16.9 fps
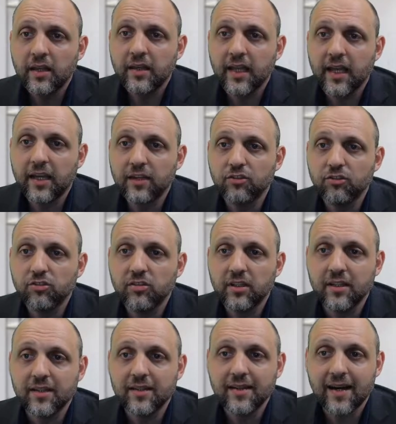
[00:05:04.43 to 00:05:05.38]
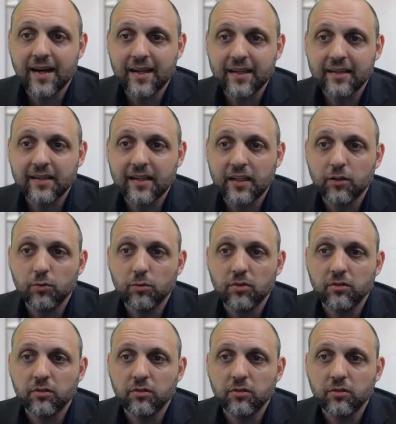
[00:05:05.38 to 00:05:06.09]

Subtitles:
the agency did not intend to